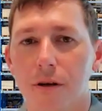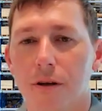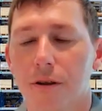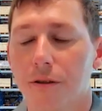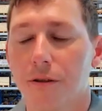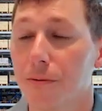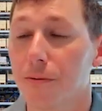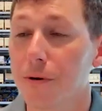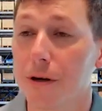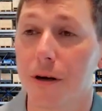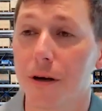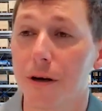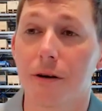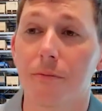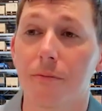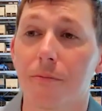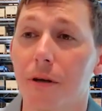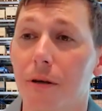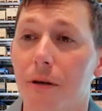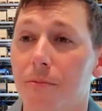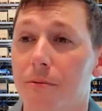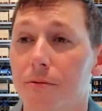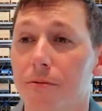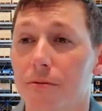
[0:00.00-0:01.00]
300
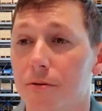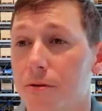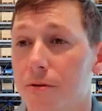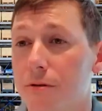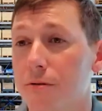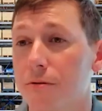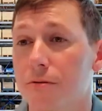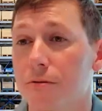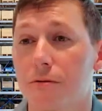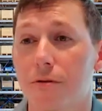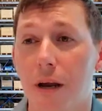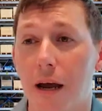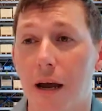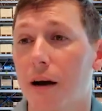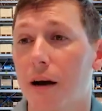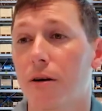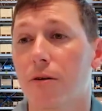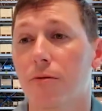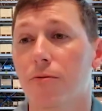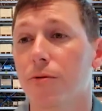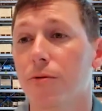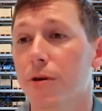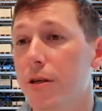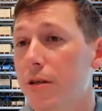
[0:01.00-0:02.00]
people to
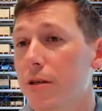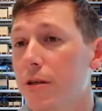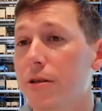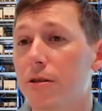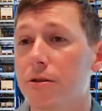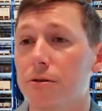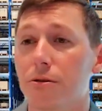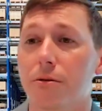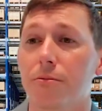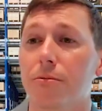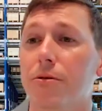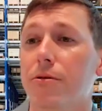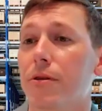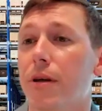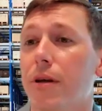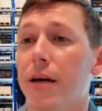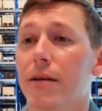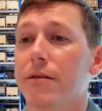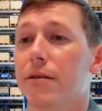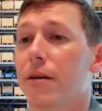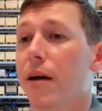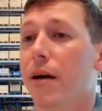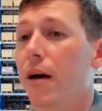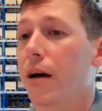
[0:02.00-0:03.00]
now redistribute
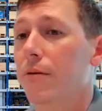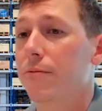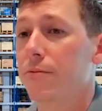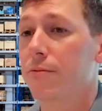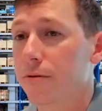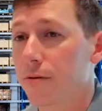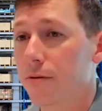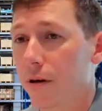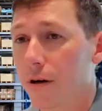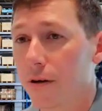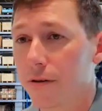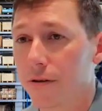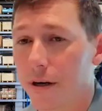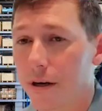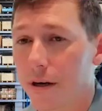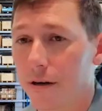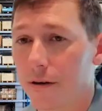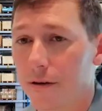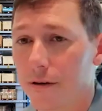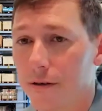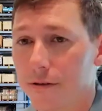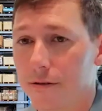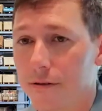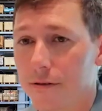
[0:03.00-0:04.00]
that time to other
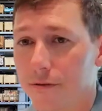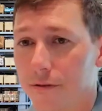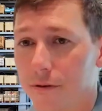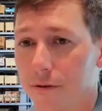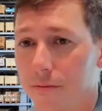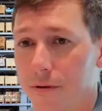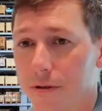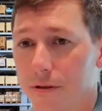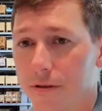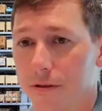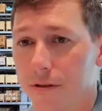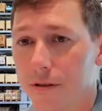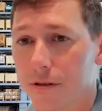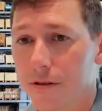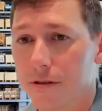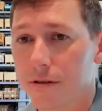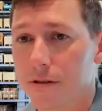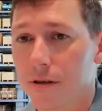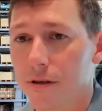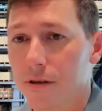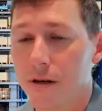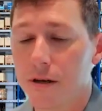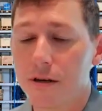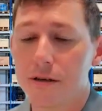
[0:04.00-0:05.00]
areas of the
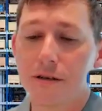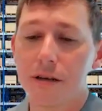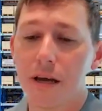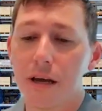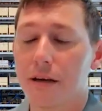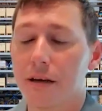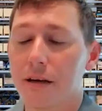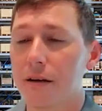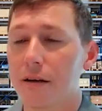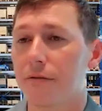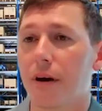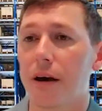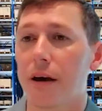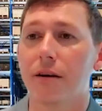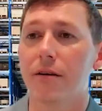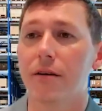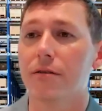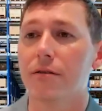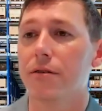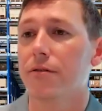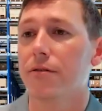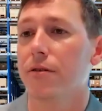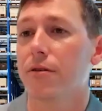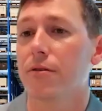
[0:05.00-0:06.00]
business, take
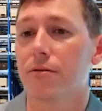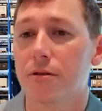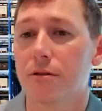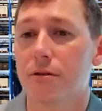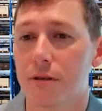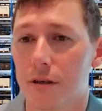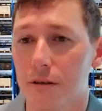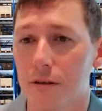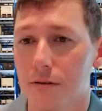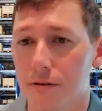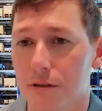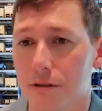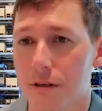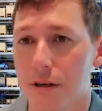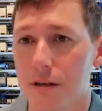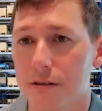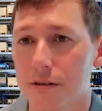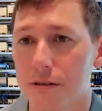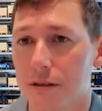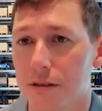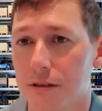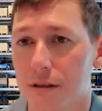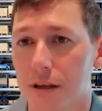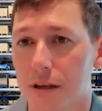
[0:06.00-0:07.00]
advantage of those skill sets
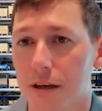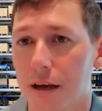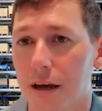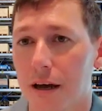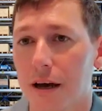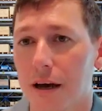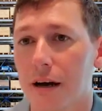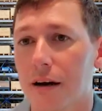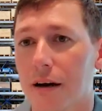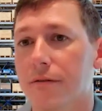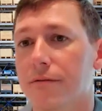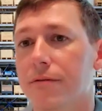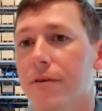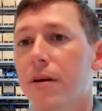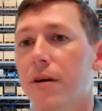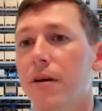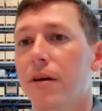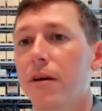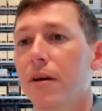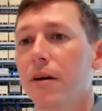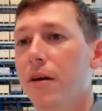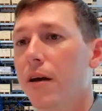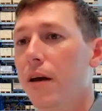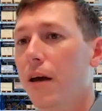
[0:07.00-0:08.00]
that they have.
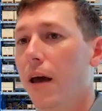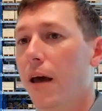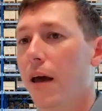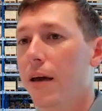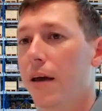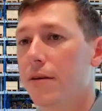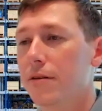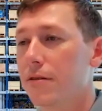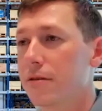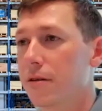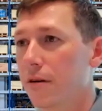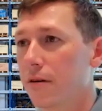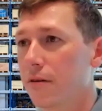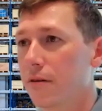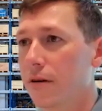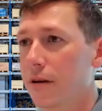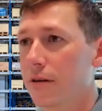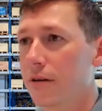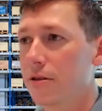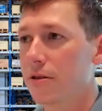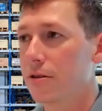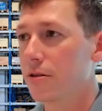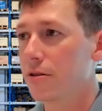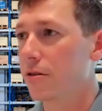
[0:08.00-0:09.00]
And so,
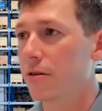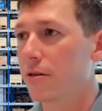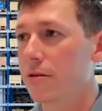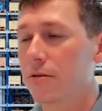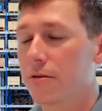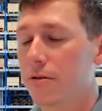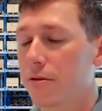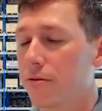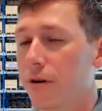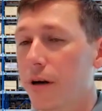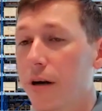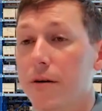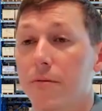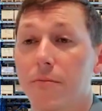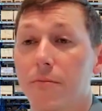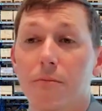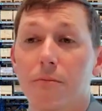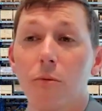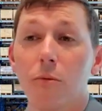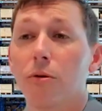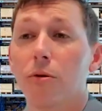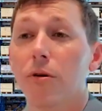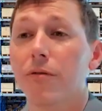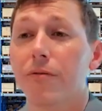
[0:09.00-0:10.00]
and just to create
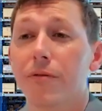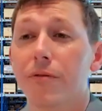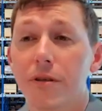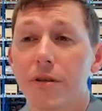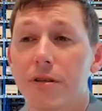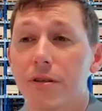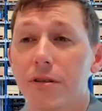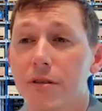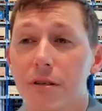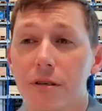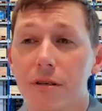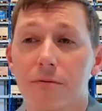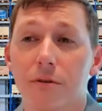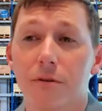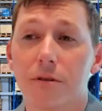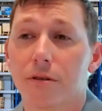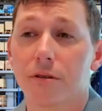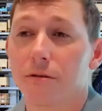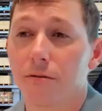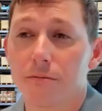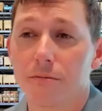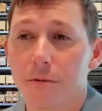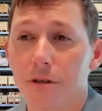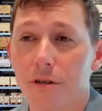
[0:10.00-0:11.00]
more efficiency, which
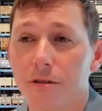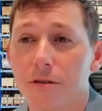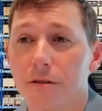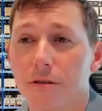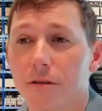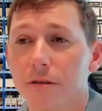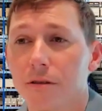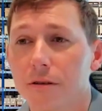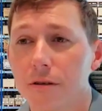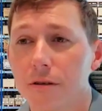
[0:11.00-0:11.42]
you mentioned,